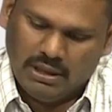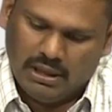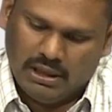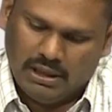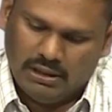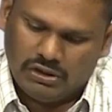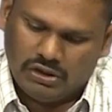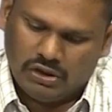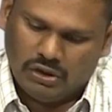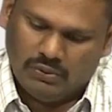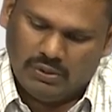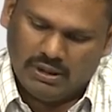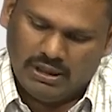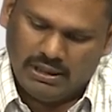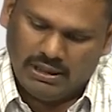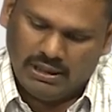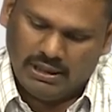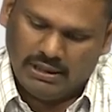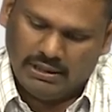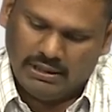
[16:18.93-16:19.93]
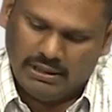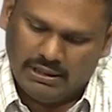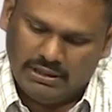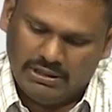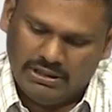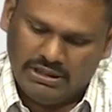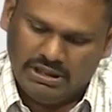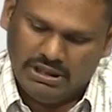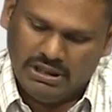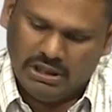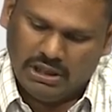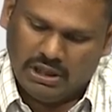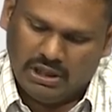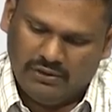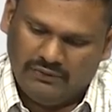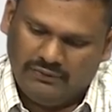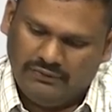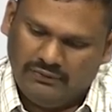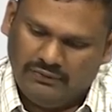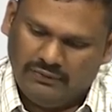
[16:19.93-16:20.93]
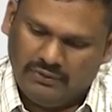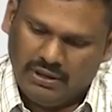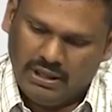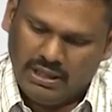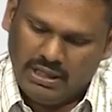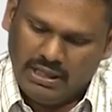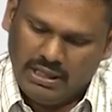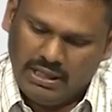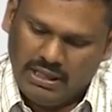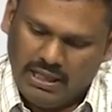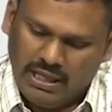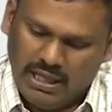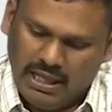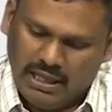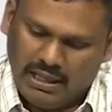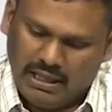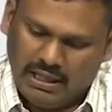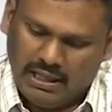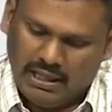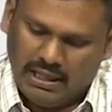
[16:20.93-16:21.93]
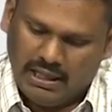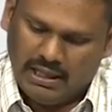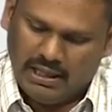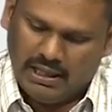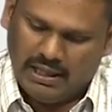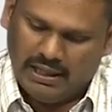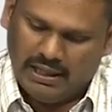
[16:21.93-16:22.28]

and so on, and then G of Aki